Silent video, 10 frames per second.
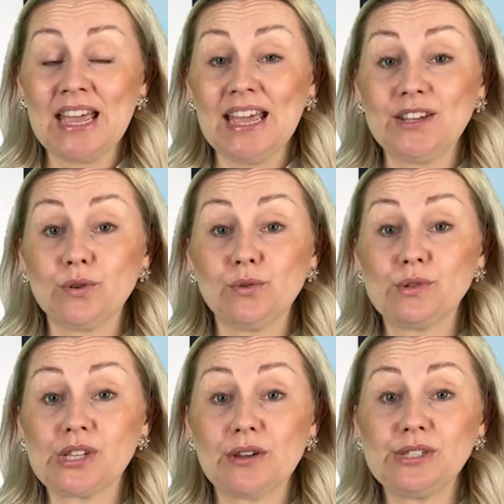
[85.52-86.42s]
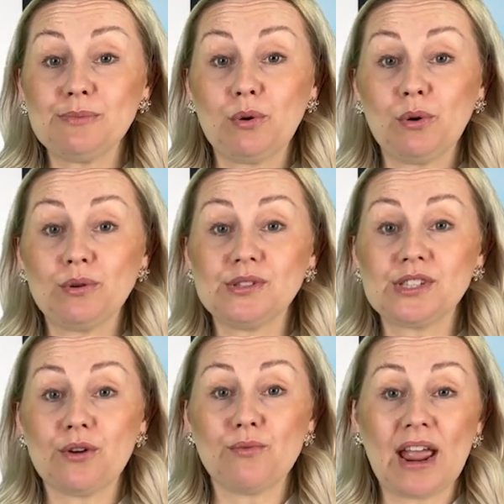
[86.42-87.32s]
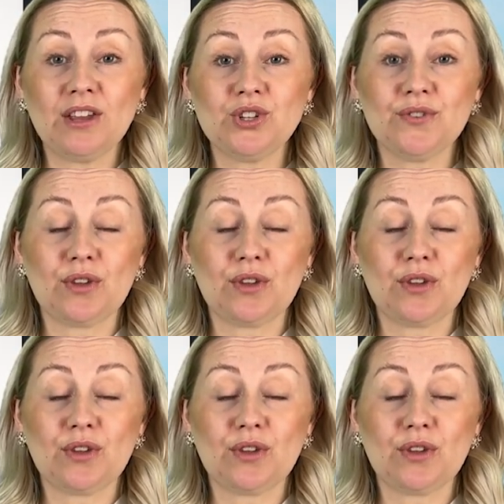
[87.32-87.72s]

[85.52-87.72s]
It also supports a range of